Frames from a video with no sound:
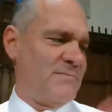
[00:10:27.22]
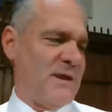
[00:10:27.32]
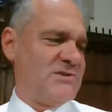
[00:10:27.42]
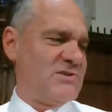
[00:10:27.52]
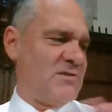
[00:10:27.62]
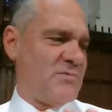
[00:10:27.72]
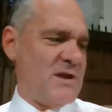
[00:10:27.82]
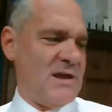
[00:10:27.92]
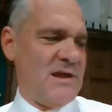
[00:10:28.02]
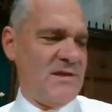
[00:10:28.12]
page
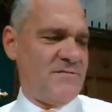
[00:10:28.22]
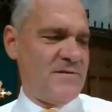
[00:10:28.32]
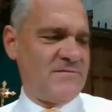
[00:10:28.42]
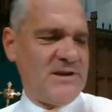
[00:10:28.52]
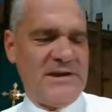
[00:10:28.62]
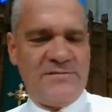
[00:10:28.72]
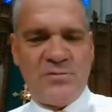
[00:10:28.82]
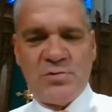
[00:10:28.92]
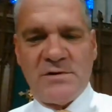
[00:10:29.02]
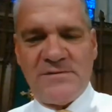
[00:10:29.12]

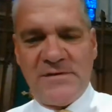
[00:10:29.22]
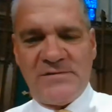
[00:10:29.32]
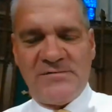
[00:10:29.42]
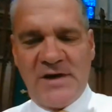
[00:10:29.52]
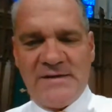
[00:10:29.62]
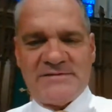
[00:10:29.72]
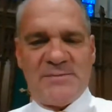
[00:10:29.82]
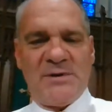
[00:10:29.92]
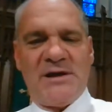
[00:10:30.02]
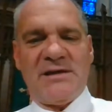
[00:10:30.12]
354, 55,
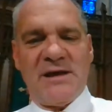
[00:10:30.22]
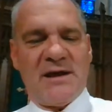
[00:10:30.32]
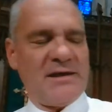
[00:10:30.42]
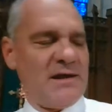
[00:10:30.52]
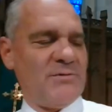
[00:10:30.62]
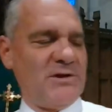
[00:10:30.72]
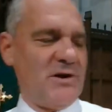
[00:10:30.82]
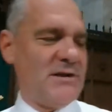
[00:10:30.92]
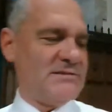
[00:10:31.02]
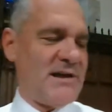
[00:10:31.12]
something like that. I can't
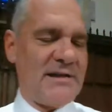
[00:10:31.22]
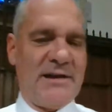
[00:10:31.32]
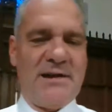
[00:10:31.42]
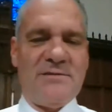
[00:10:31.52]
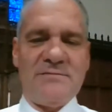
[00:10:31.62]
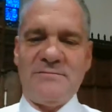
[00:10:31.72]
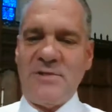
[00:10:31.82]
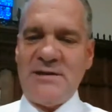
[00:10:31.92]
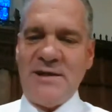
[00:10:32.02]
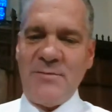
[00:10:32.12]
recall exactly. I didn't
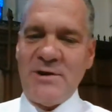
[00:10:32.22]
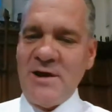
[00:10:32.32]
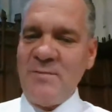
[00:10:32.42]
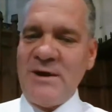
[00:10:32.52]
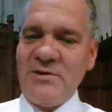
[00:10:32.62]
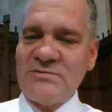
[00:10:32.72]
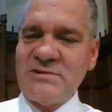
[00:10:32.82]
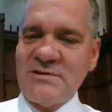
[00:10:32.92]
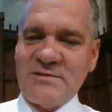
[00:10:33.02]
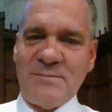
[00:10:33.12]
write that one down. My notes
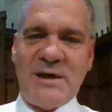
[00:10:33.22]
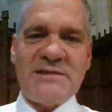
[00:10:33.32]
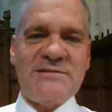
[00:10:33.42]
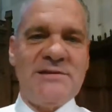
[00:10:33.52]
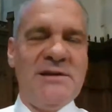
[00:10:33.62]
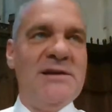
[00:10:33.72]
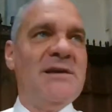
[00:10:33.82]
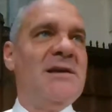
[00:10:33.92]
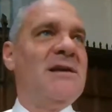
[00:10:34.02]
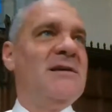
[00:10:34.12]
aren't the best.
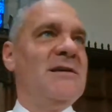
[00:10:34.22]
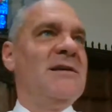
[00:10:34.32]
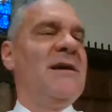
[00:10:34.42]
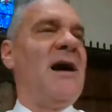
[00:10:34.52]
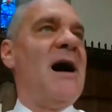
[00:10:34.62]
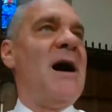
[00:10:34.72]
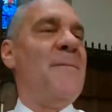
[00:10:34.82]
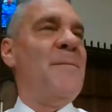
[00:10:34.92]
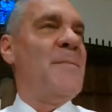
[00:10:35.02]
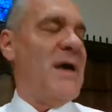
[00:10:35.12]

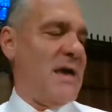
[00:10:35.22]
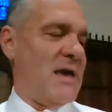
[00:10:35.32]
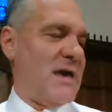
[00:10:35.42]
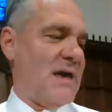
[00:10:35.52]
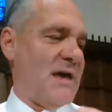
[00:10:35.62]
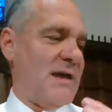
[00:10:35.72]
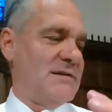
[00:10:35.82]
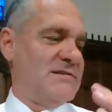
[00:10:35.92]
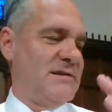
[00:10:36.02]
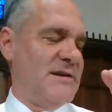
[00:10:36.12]
Again,